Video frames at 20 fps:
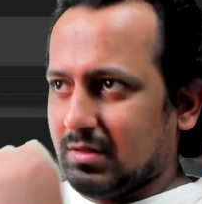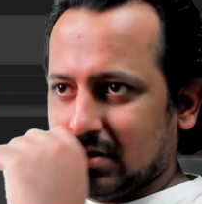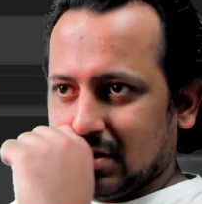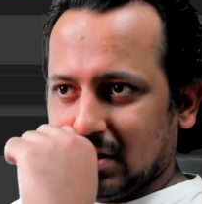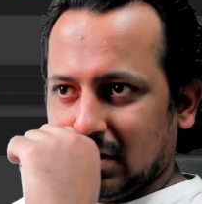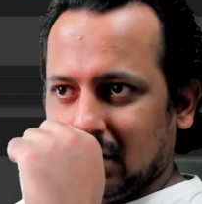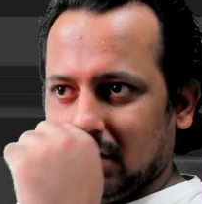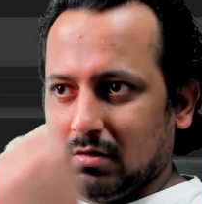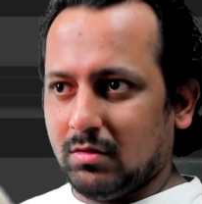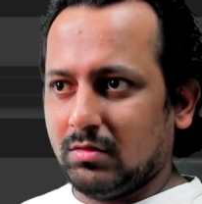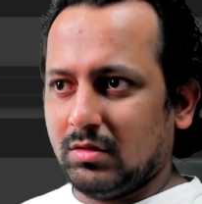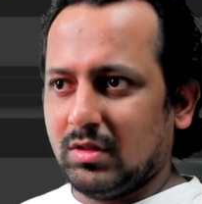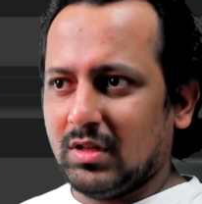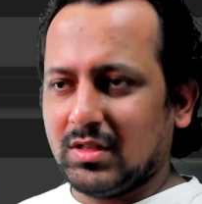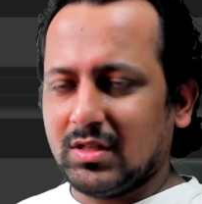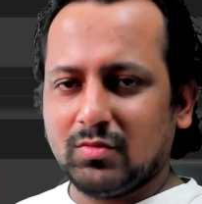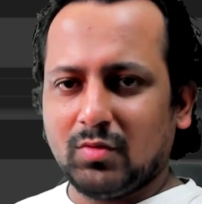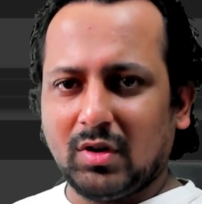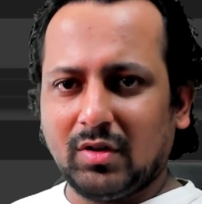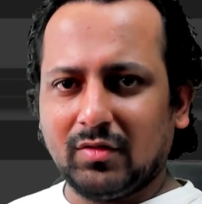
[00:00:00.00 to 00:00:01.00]
So this
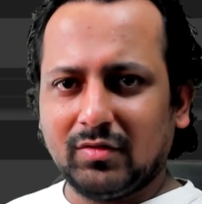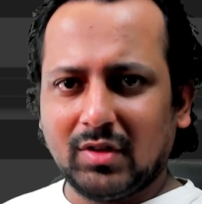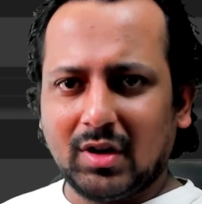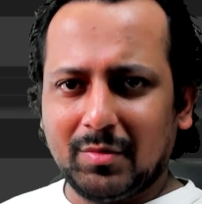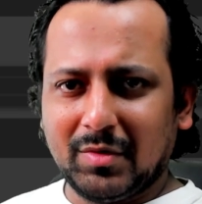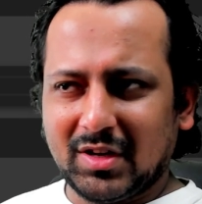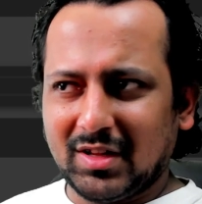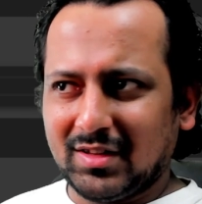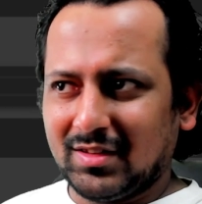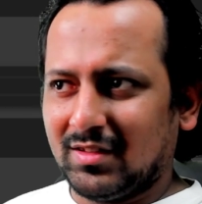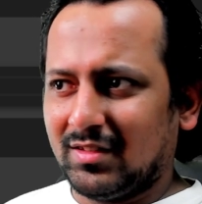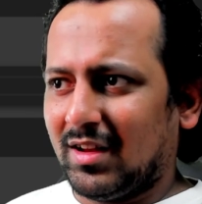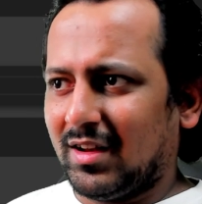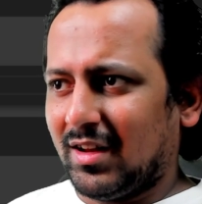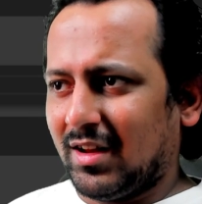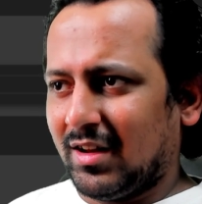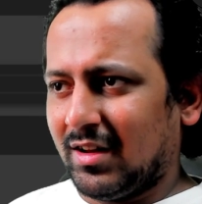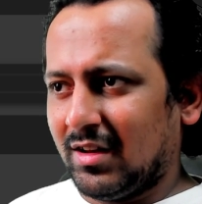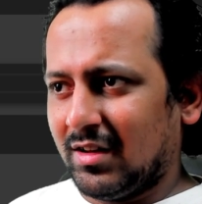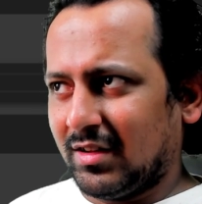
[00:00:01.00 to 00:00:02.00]
is one of the lemmatizers that
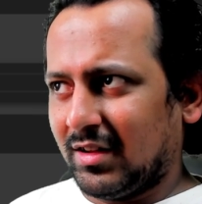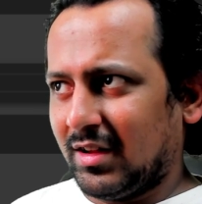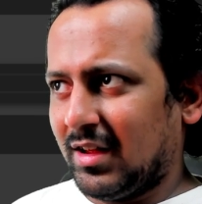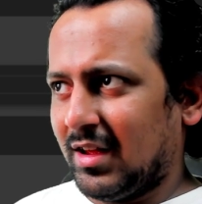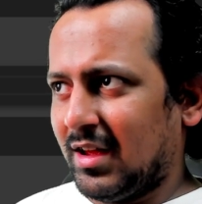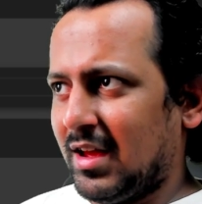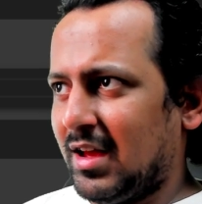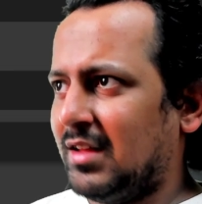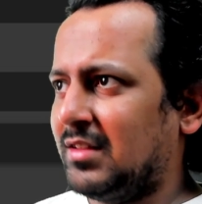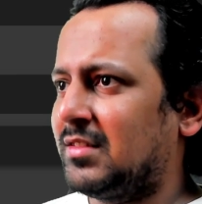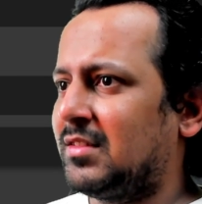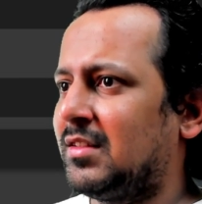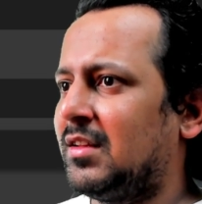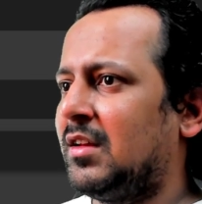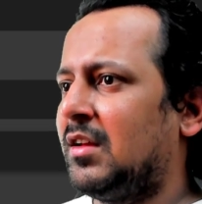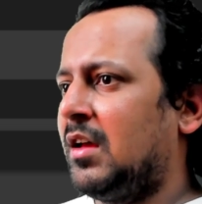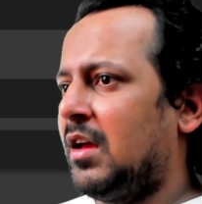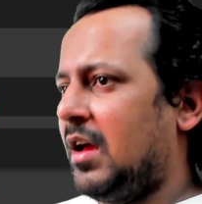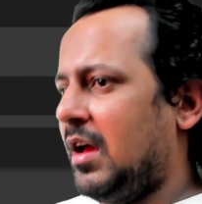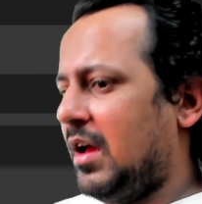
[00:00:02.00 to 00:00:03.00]
nltk has,
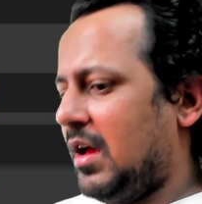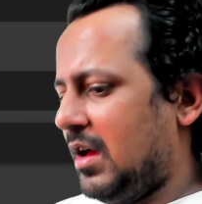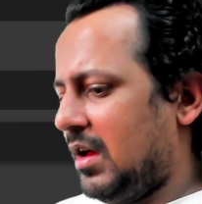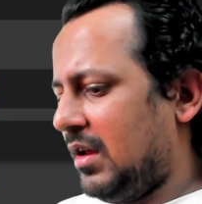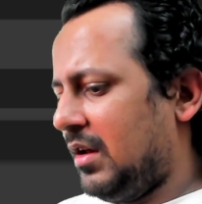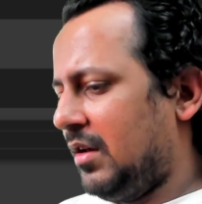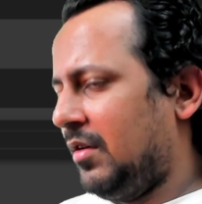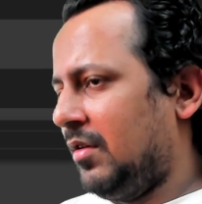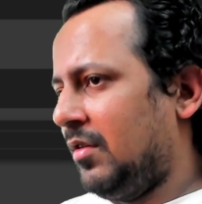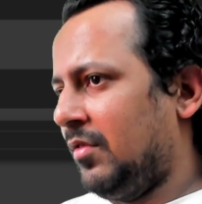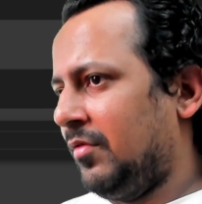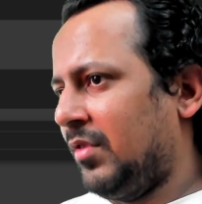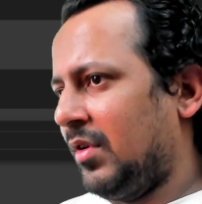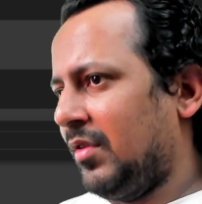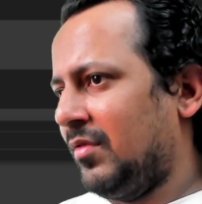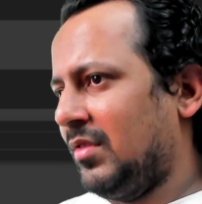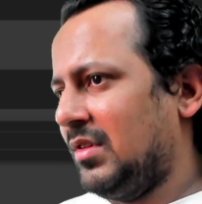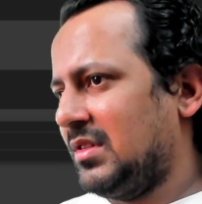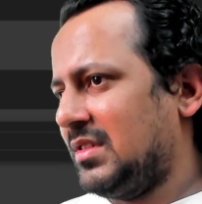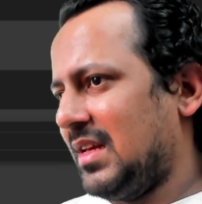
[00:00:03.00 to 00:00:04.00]
and we
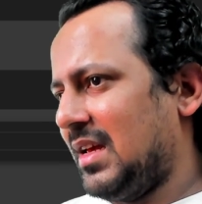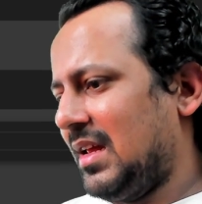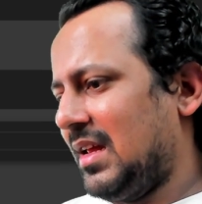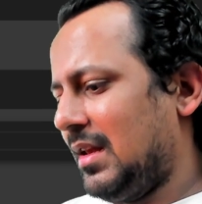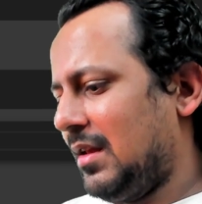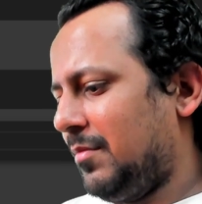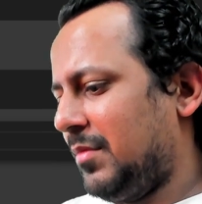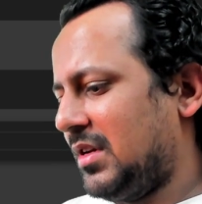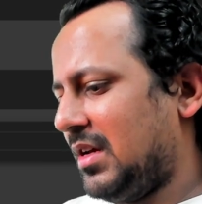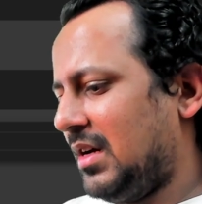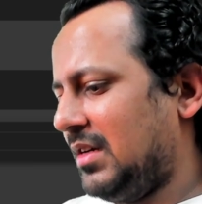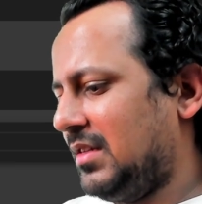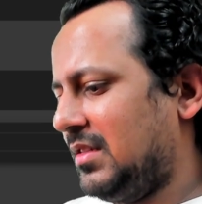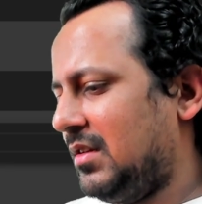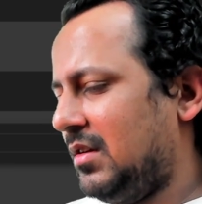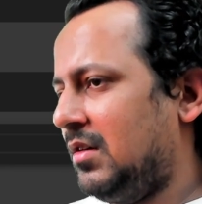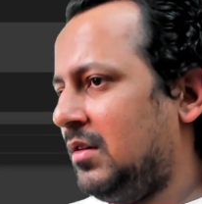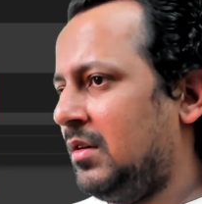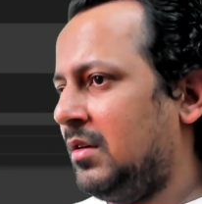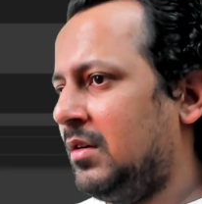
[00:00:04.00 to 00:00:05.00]
will say
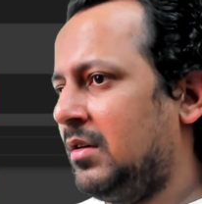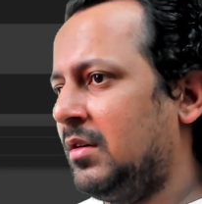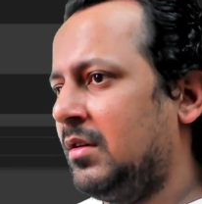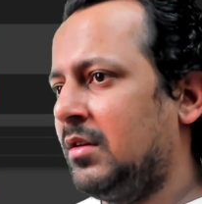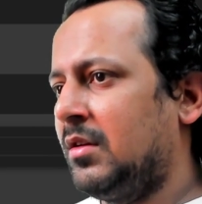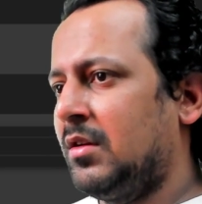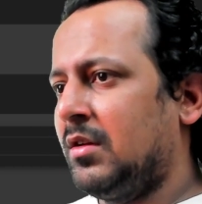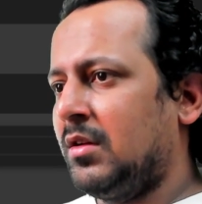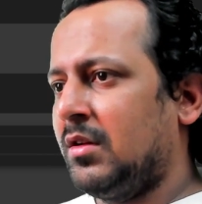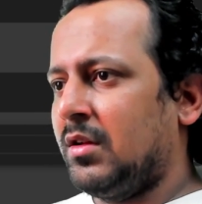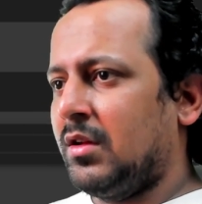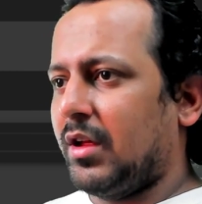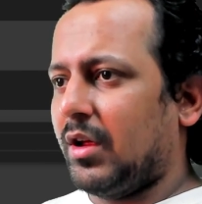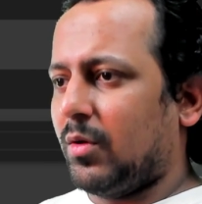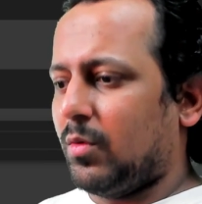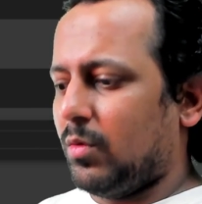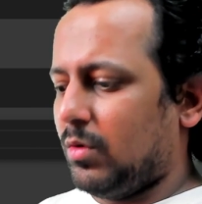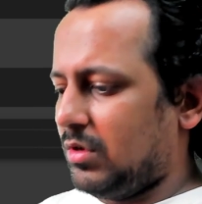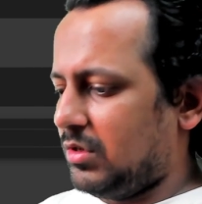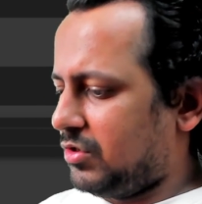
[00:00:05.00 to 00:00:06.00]
lemmatizer
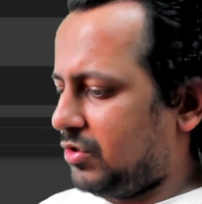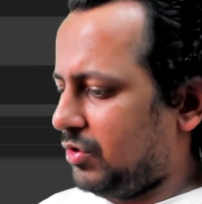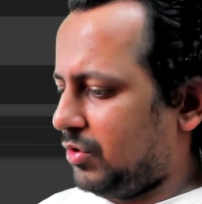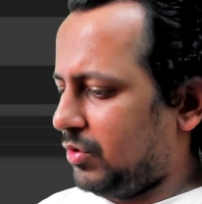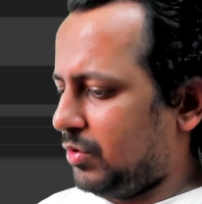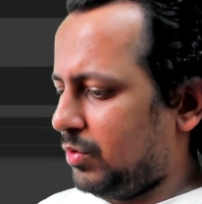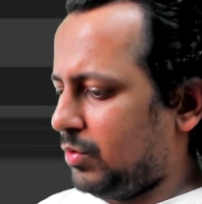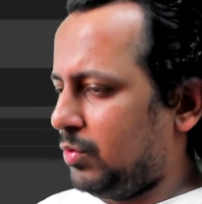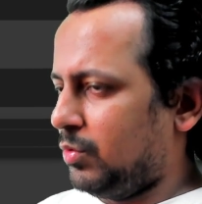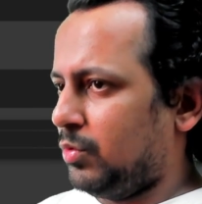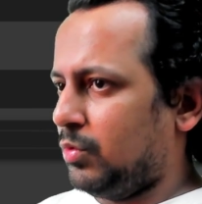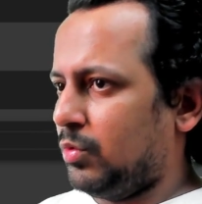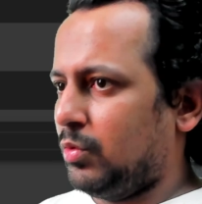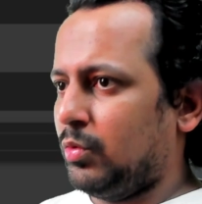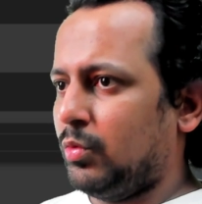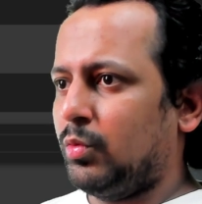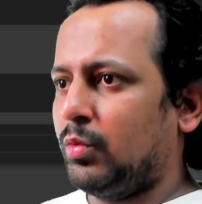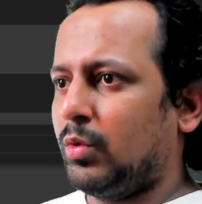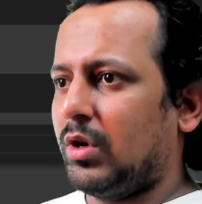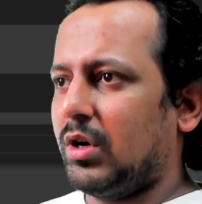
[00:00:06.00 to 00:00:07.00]
equal to
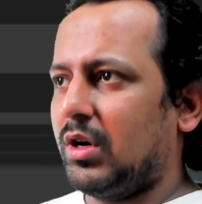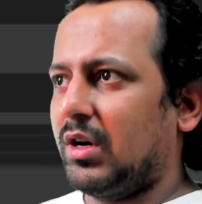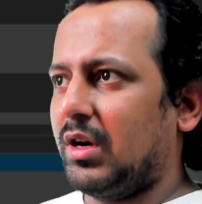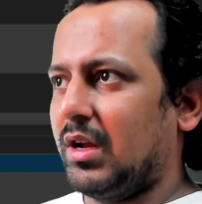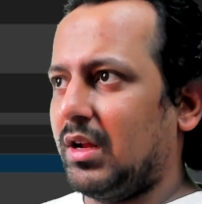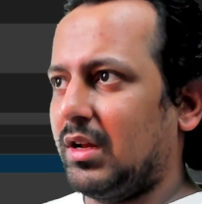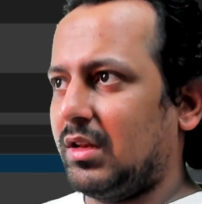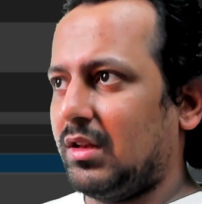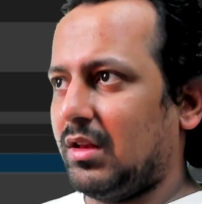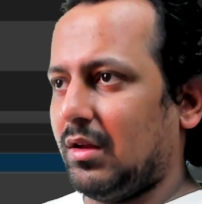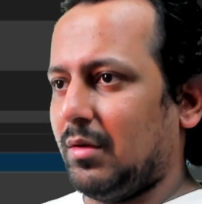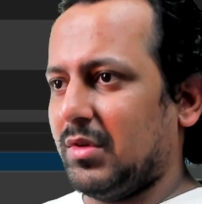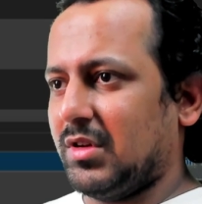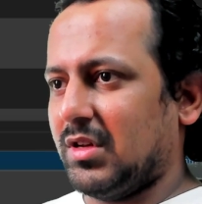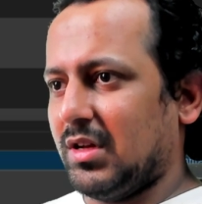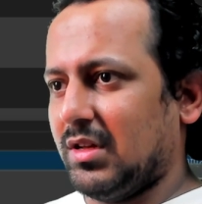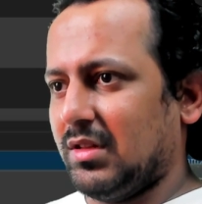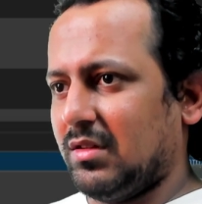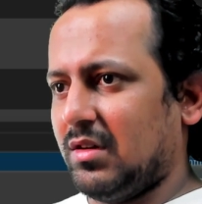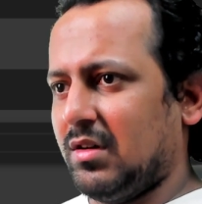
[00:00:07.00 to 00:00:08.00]
wordnet
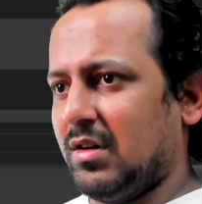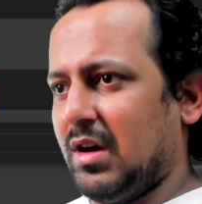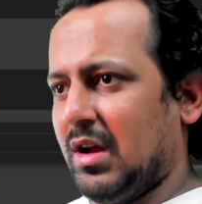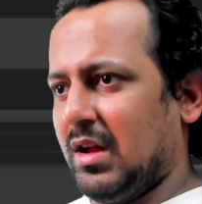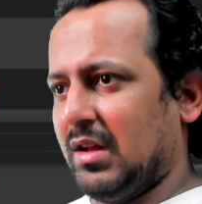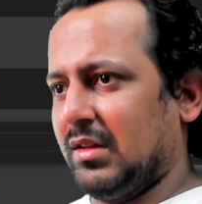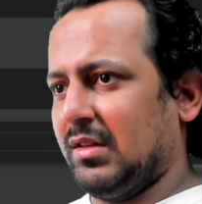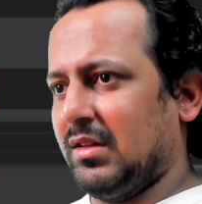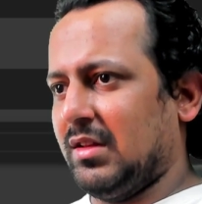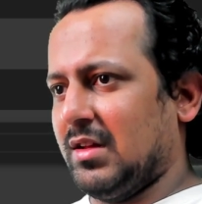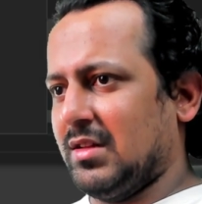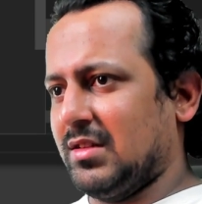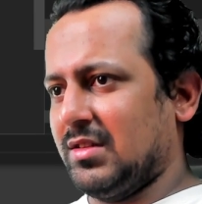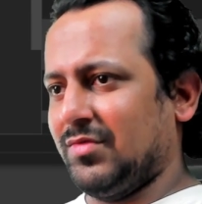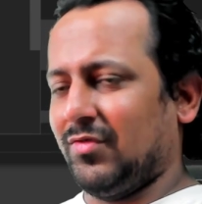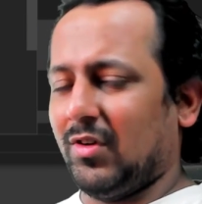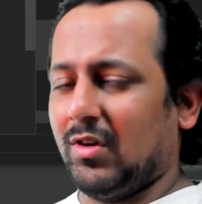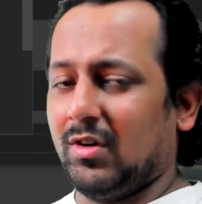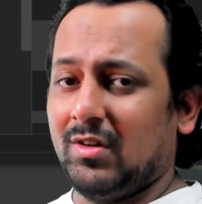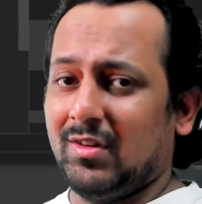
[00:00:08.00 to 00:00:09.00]
lemmatizer, and that's
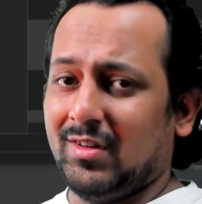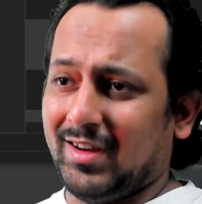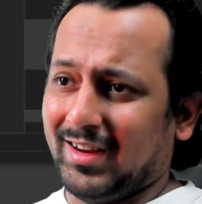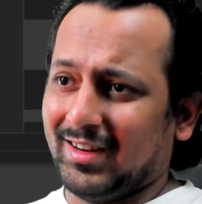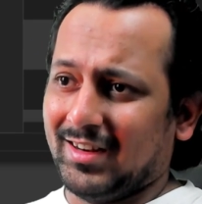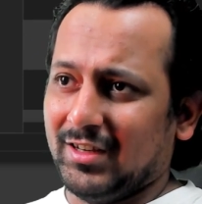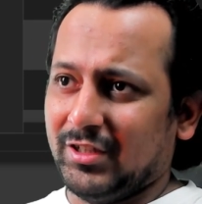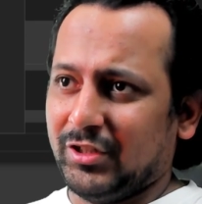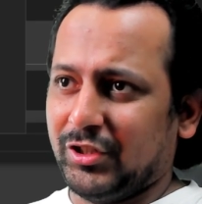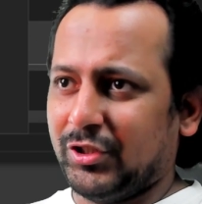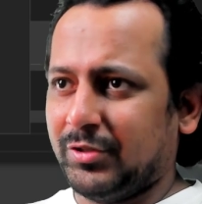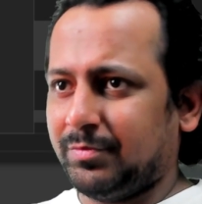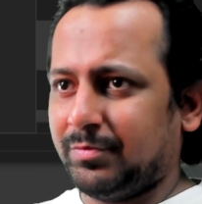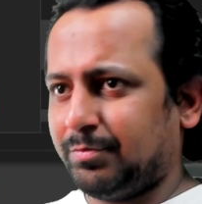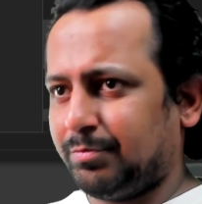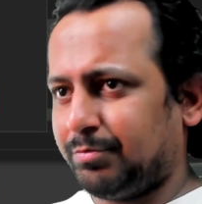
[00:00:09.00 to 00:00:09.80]
for English.